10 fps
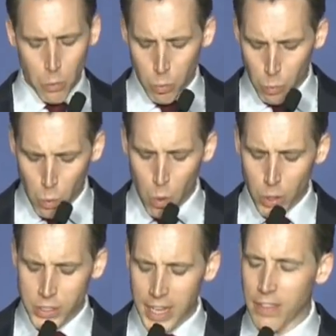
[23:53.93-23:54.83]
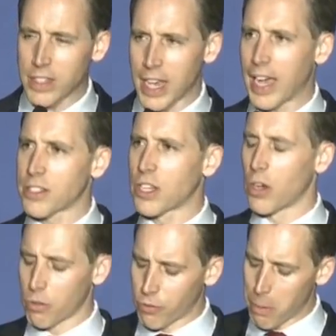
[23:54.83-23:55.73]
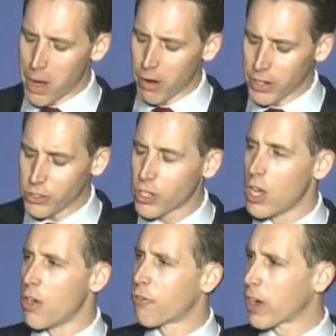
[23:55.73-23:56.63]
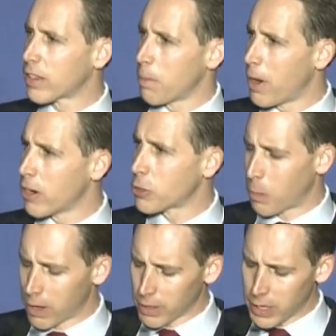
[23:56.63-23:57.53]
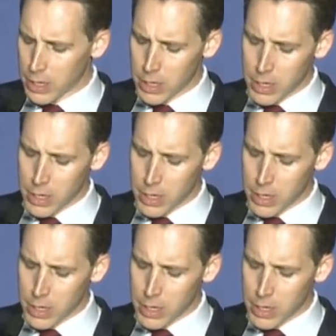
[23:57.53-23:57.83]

rewards in the tax code for marriage. Forget the marriage penalty.